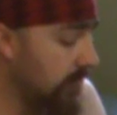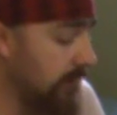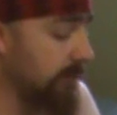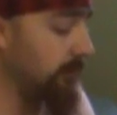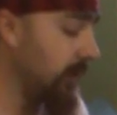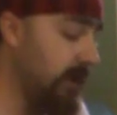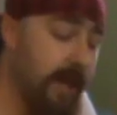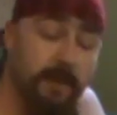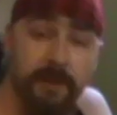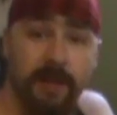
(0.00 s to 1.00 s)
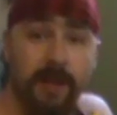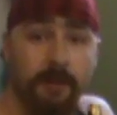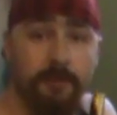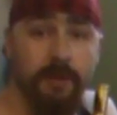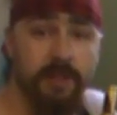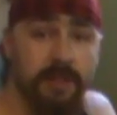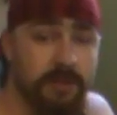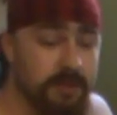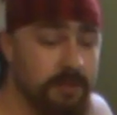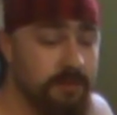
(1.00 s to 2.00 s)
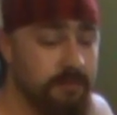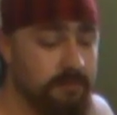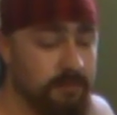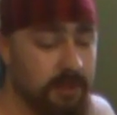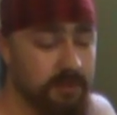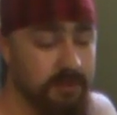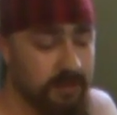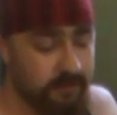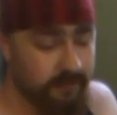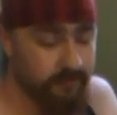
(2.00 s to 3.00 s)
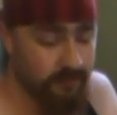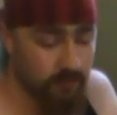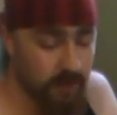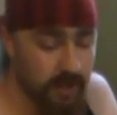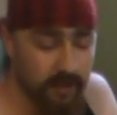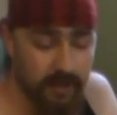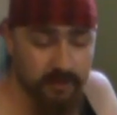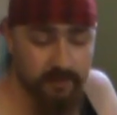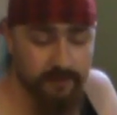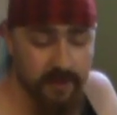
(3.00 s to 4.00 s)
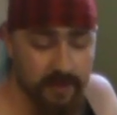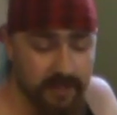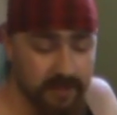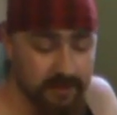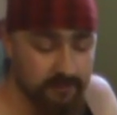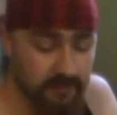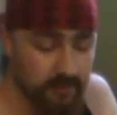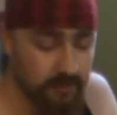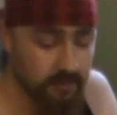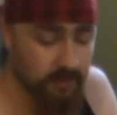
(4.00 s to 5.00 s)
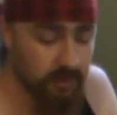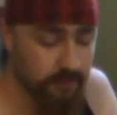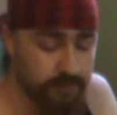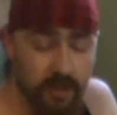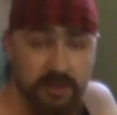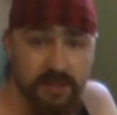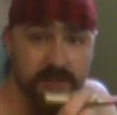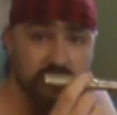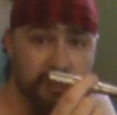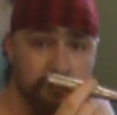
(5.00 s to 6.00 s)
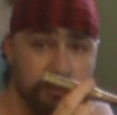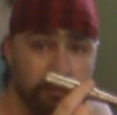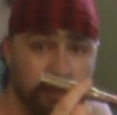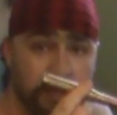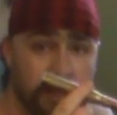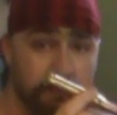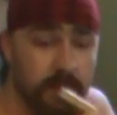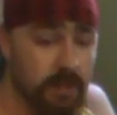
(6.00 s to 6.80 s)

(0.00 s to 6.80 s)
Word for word: and I'm really happy I got one of these because for a while I couldn't find any for a good price. This, this was only 9